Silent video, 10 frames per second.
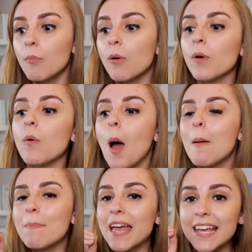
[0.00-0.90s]
but we were
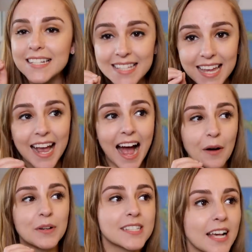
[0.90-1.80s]
pissing
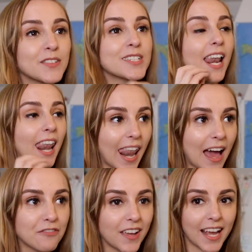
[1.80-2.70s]
ourselves
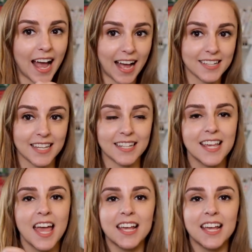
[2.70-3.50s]
laughing at it.